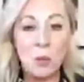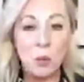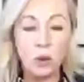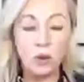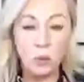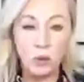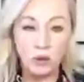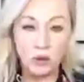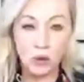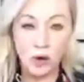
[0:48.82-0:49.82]
with where
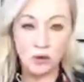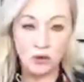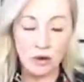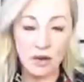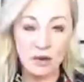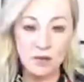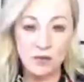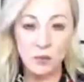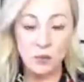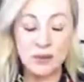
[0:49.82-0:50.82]
you are in your life.
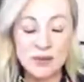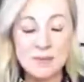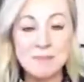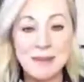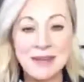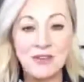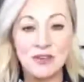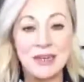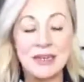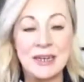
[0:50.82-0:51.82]
So this money
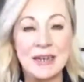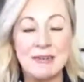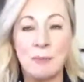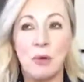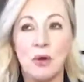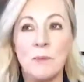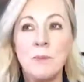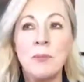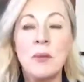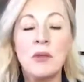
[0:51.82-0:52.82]
training is about
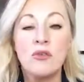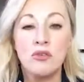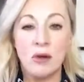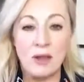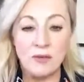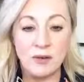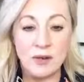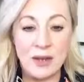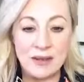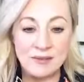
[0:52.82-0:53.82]

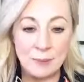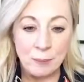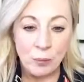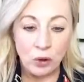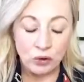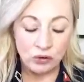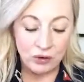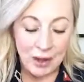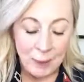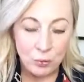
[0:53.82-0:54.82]
striving. It's about
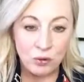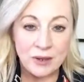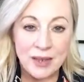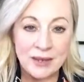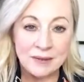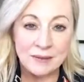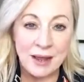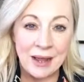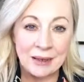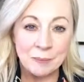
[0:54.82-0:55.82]
creating
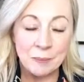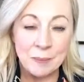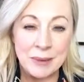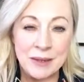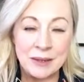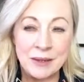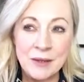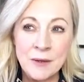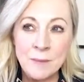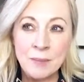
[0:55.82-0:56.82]
and being
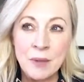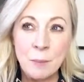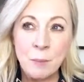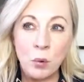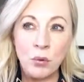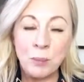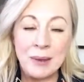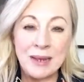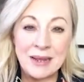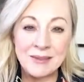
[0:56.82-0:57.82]

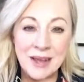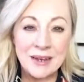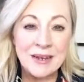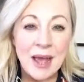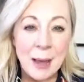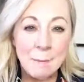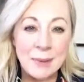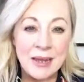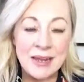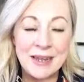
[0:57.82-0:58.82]
excited and
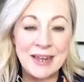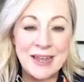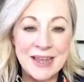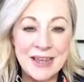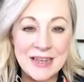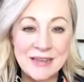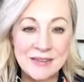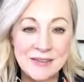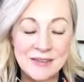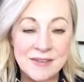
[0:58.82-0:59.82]
being in
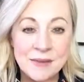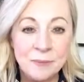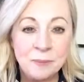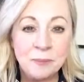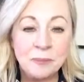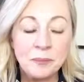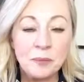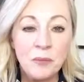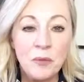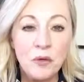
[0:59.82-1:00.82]
ease
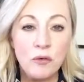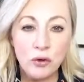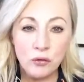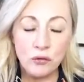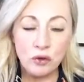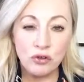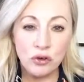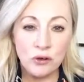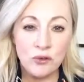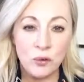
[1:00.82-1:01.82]
for the
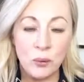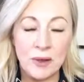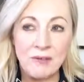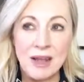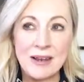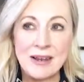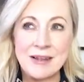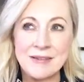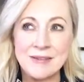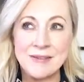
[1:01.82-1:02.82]
future. So if that
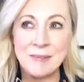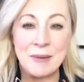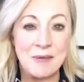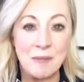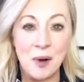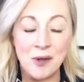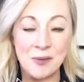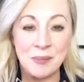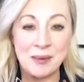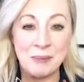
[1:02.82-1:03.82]
is even
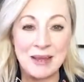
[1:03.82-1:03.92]
possible, to